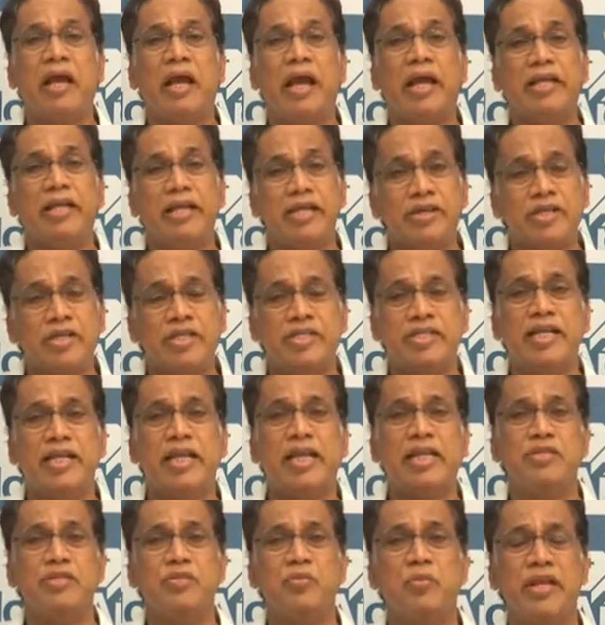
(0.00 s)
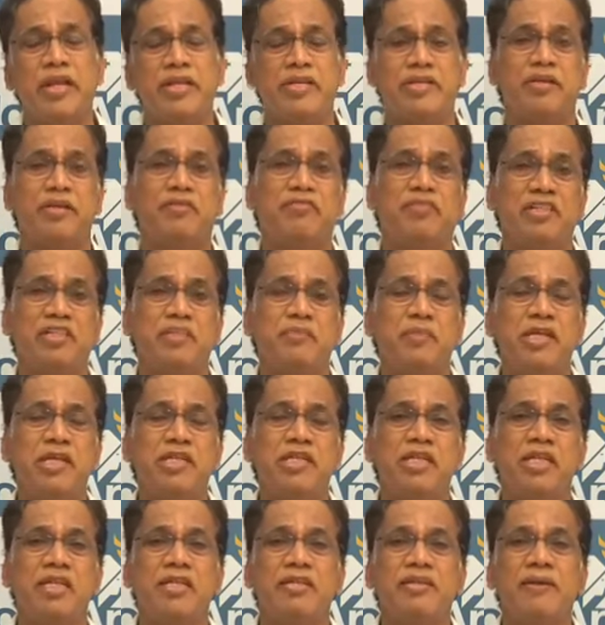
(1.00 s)
And interestingly, as you mentioned, first
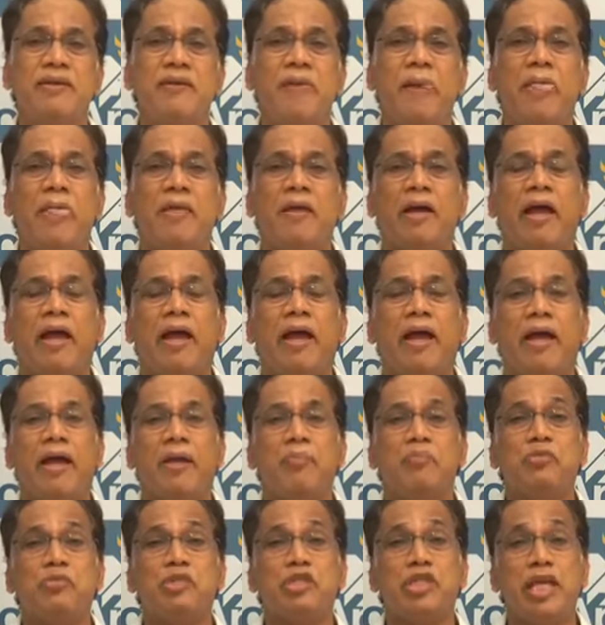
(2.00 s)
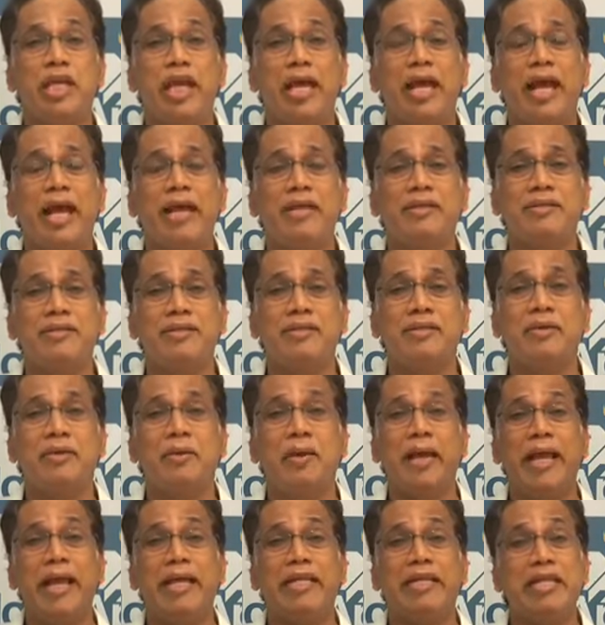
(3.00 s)
patient, she had
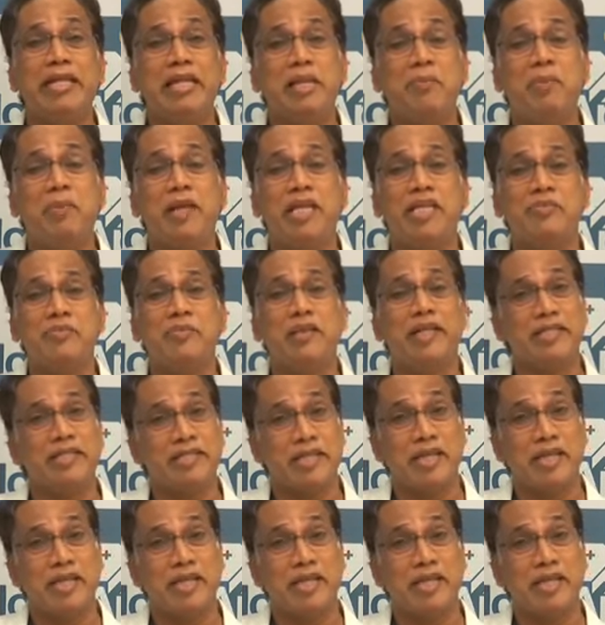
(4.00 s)
a knee replacement